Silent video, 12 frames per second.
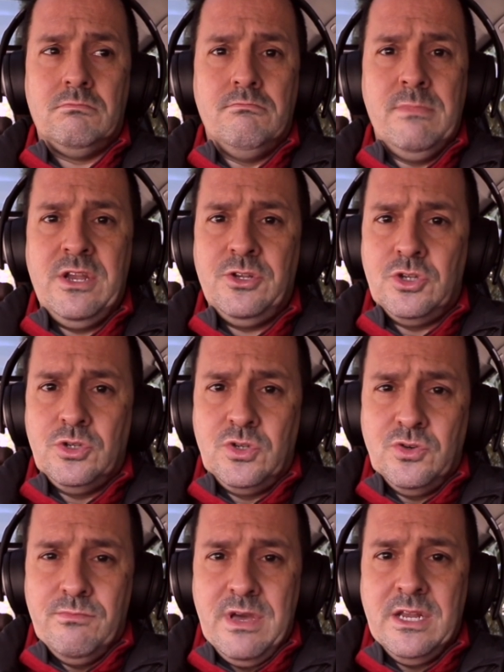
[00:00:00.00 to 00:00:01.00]
minute to
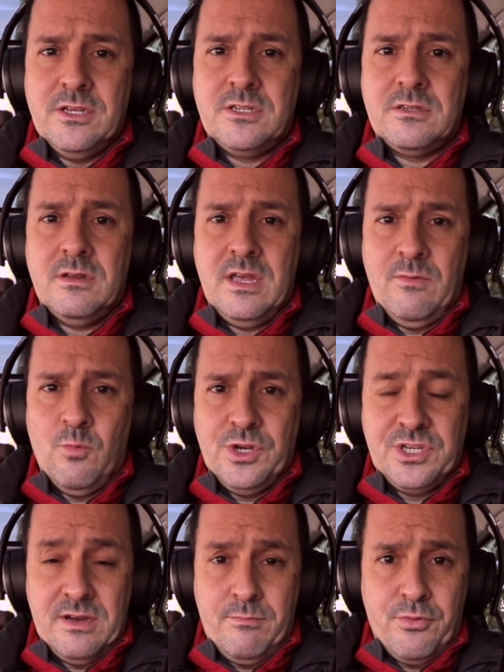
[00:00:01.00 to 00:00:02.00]
two minutes in
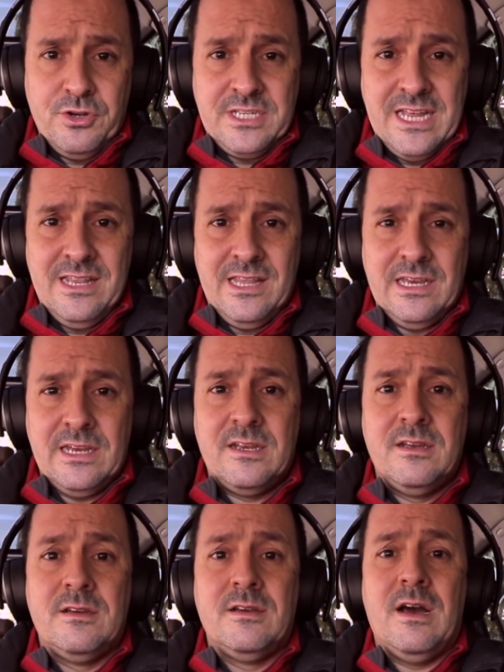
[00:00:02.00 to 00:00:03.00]
which I'm presenting,
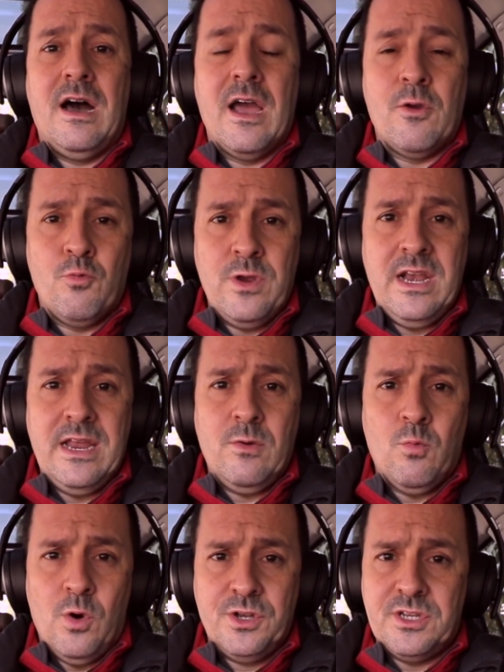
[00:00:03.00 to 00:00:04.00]
I really
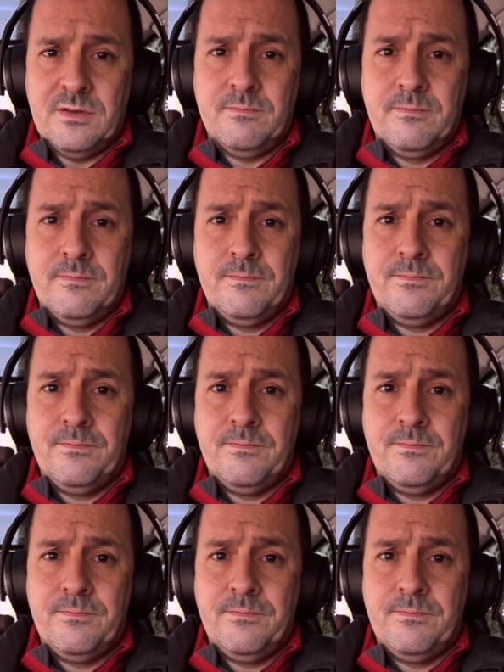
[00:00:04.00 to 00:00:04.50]
want them